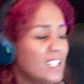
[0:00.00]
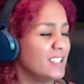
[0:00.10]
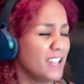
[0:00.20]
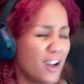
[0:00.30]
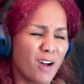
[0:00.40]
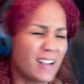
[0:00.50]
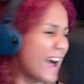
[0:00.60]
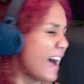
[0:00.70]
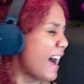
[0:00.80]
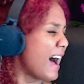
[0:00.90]
You
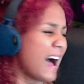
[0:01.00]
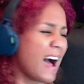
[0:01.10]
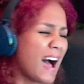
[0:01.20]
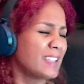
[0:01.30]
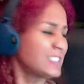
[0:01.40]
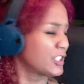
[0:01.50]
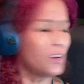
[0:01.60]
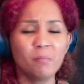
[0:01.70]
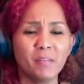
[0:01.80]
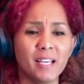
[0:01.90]
lied to
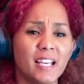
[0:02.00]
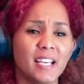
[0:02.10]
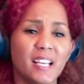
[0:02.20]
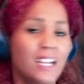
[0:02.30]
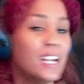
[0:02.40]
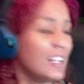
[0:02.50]
me,